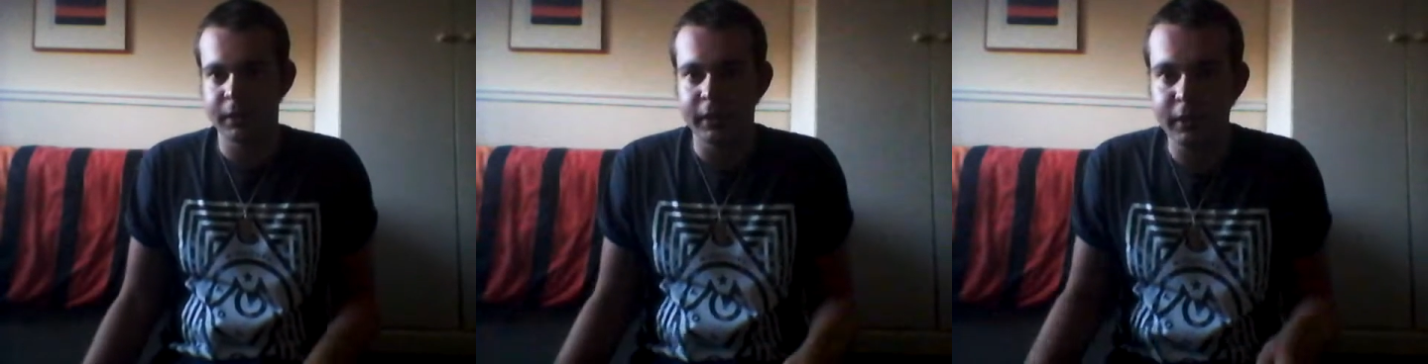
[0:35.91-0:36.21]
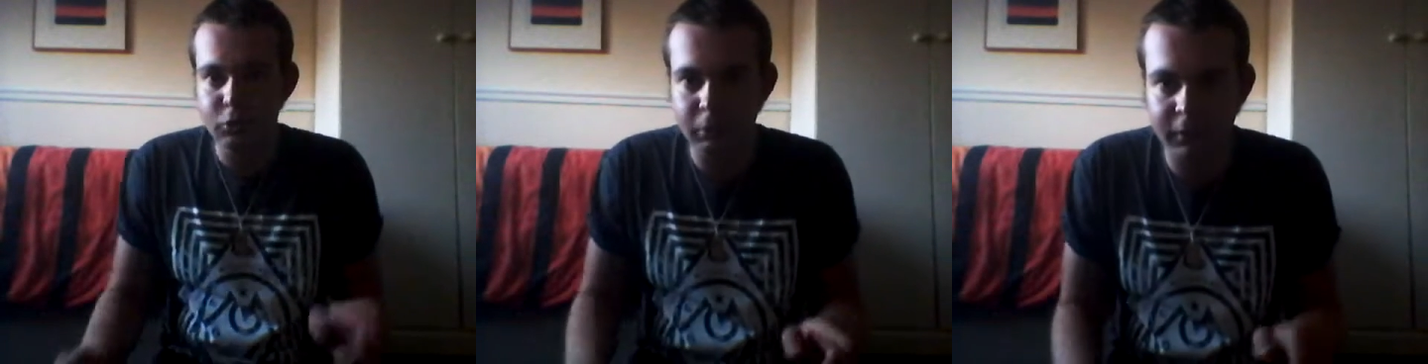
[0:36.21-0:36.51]

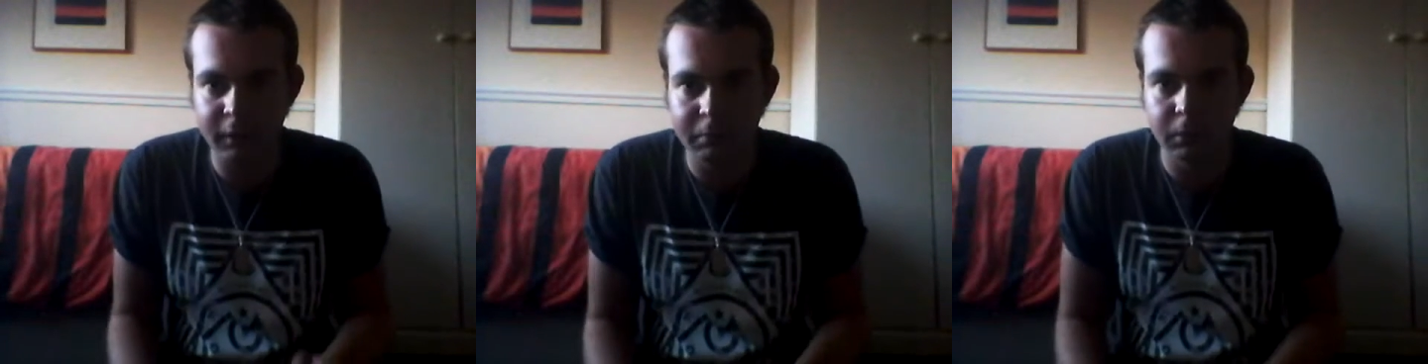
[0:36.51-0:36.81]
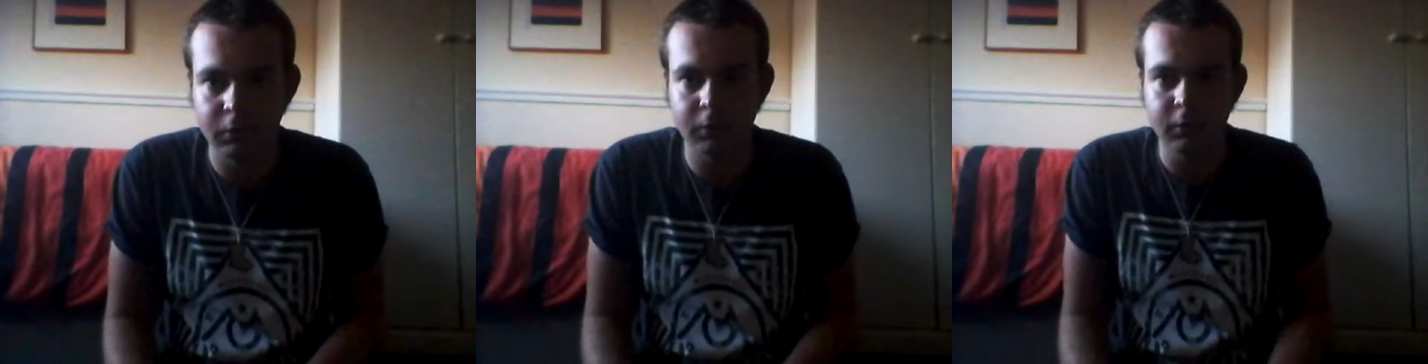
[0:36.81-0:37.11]
Here's two
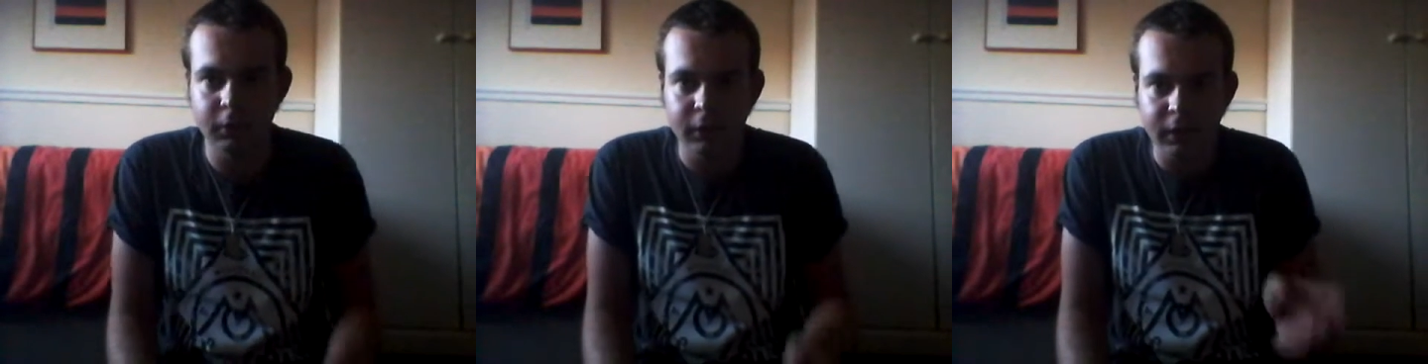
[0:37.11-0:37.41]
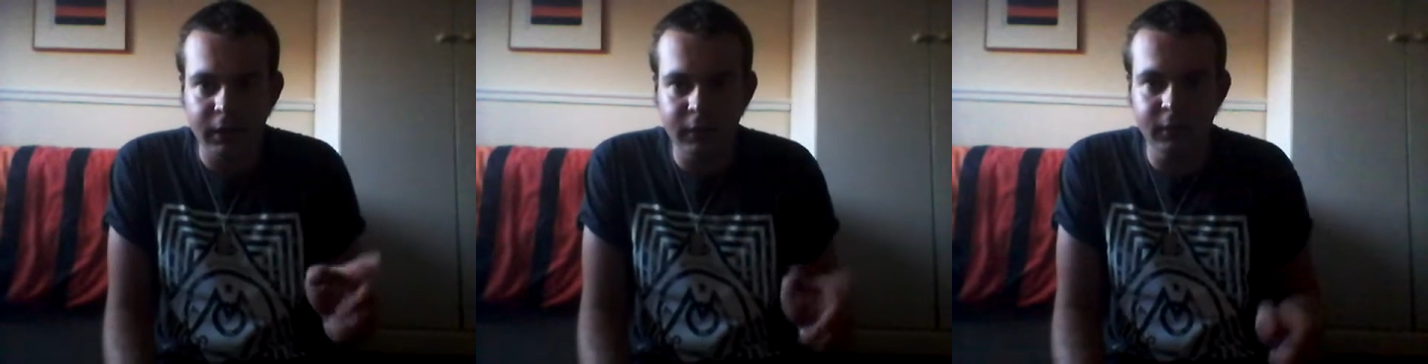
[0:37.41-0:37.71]
examples.
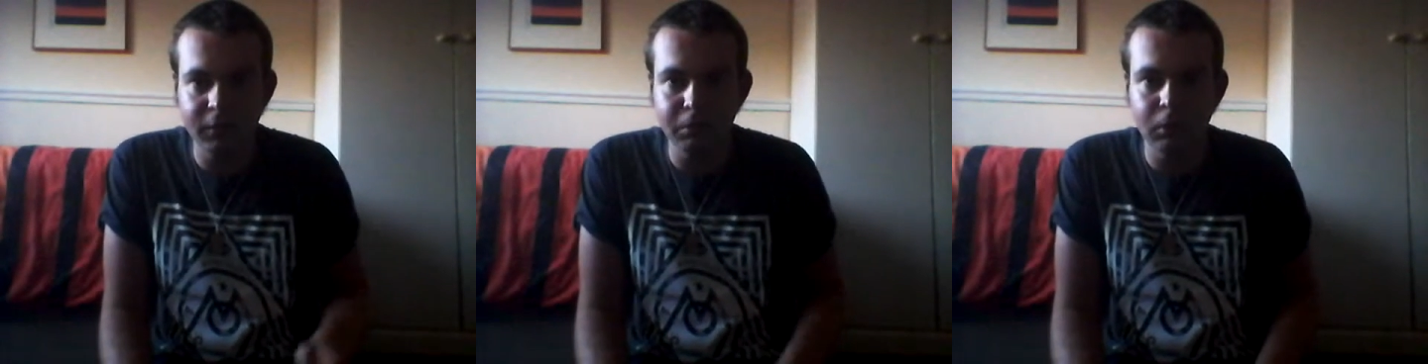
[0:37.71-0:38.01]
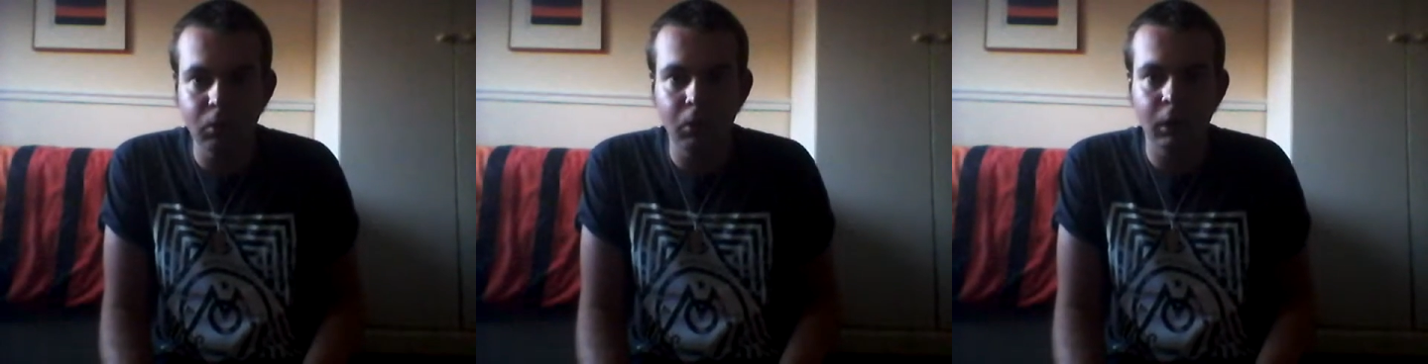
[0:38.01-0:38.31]

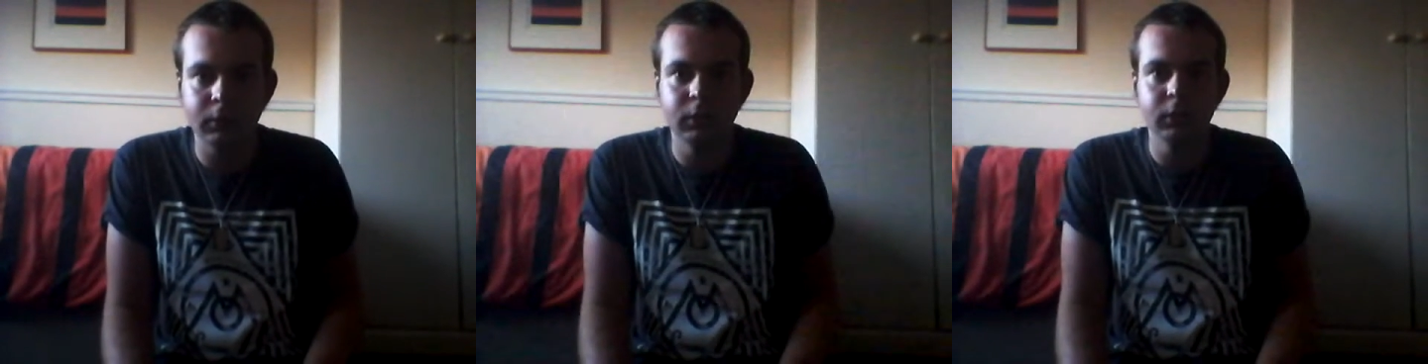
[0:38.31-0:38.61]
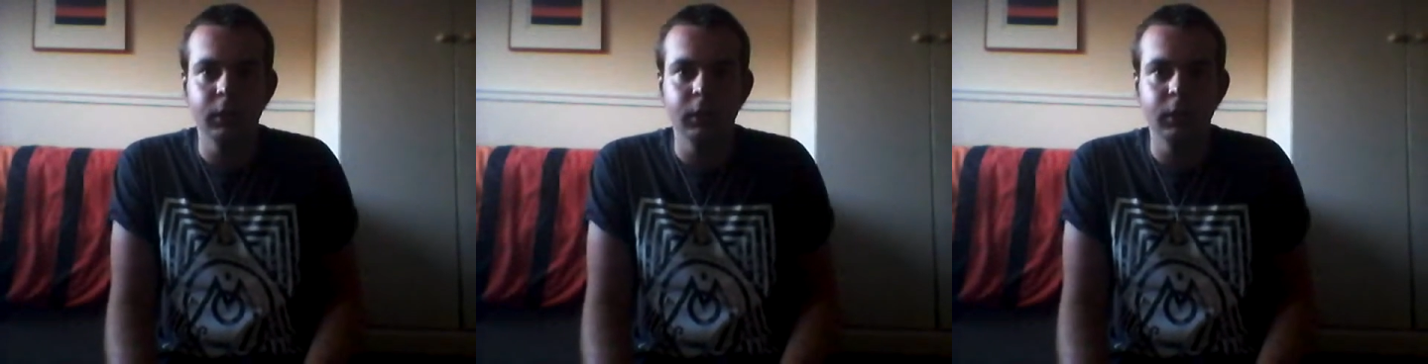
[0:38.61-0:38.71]
Example one,